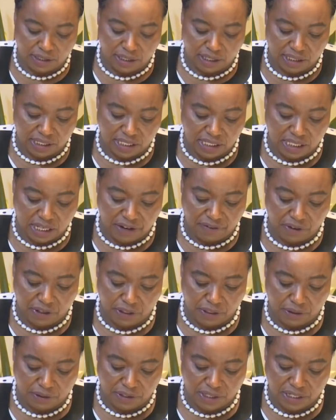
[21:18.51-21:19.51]

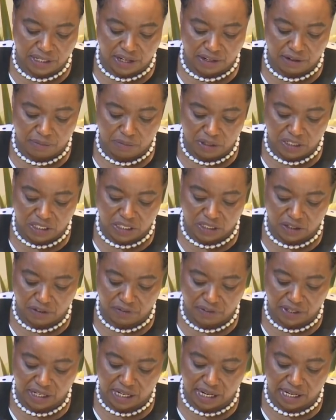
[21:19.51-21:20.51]
37th uh, ordinary meeting
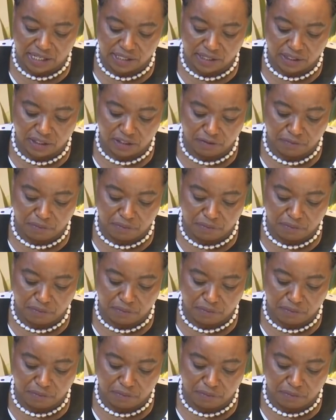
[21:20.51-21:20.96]
of the Council